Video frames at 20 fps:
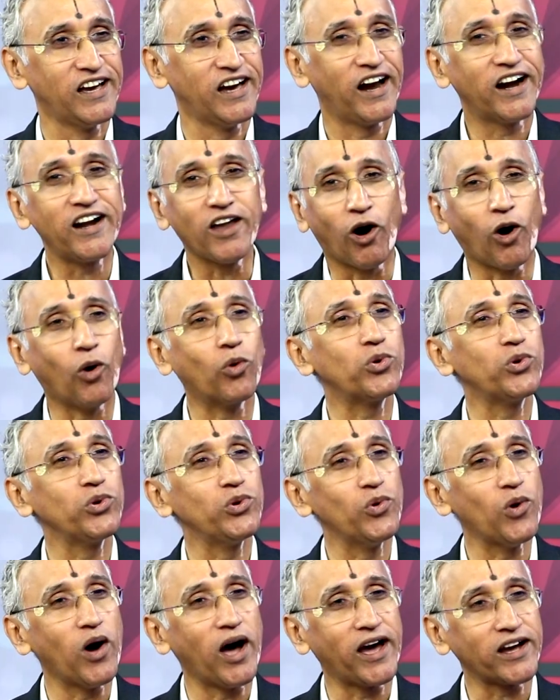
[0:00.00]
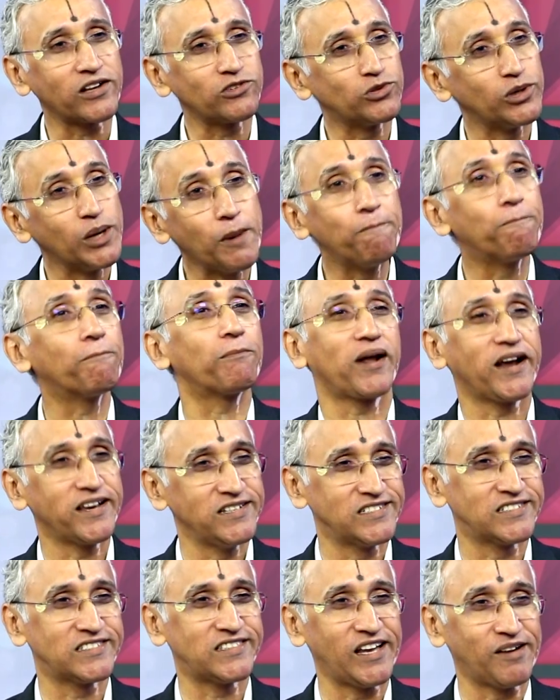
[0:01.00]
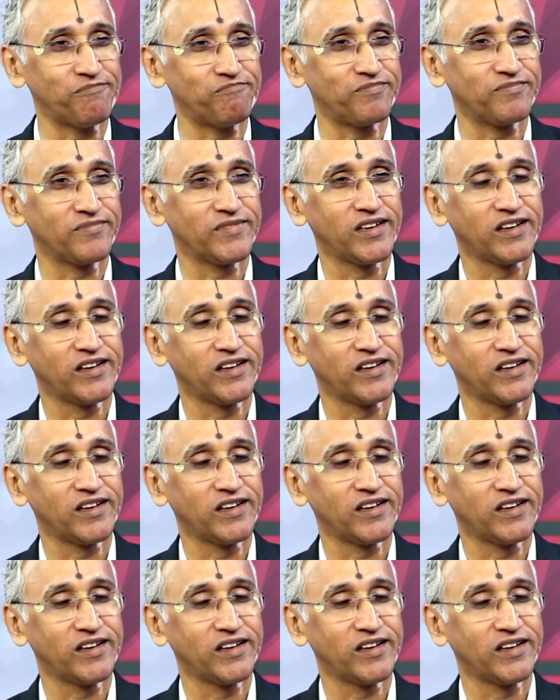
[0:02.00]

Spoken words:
and how do you actually price them?